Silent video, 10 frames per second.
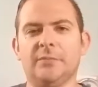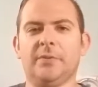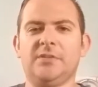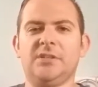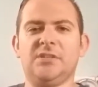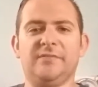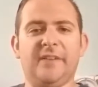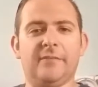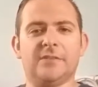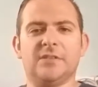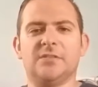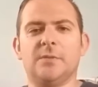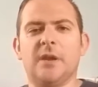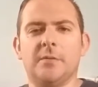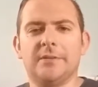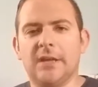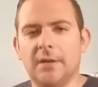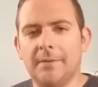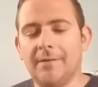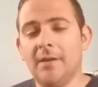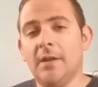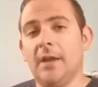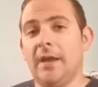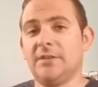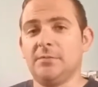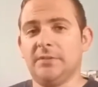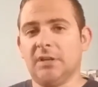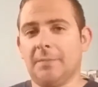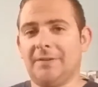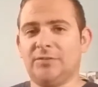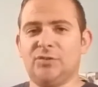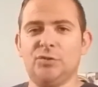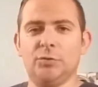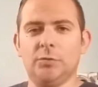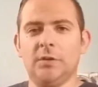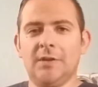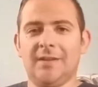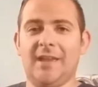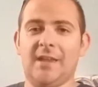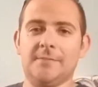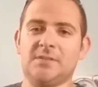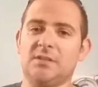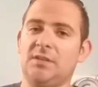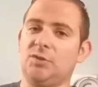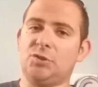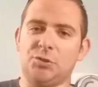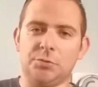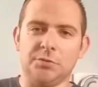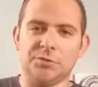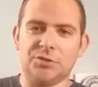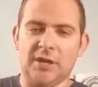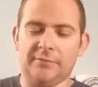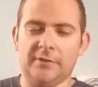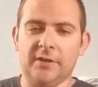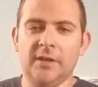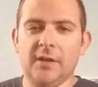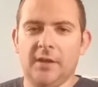the PlayStation favorites this week, I want to talk about two games in the shooter genre.